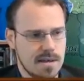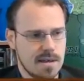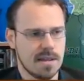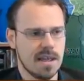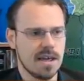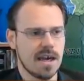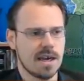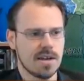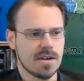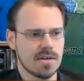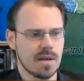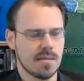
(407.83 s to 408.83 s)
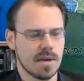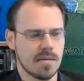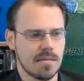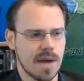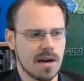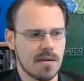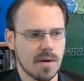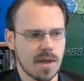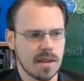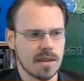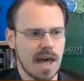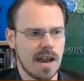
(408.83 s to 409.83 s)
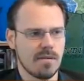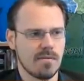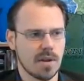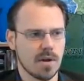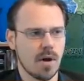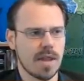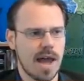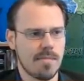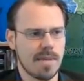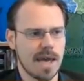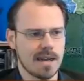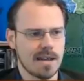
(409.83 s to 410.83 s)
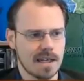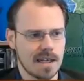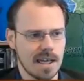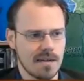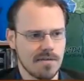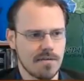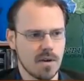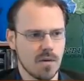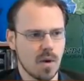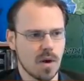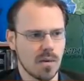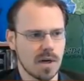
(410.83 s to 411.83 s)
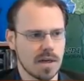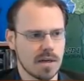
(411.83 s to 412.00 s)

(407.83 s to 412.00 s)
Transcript: you'd think I could do something better with that, with all that mana, than get a free 1/1.